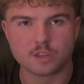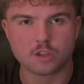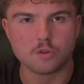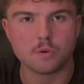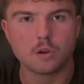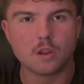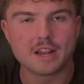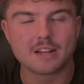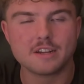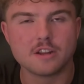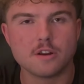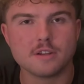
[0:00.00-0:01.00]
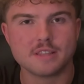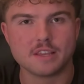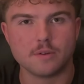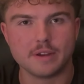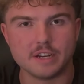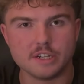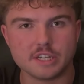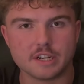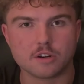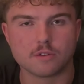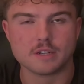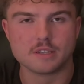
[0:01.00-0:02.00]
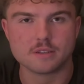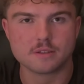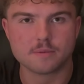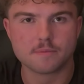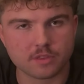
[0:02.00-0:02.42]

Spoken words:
you will likely notice that your energy increases.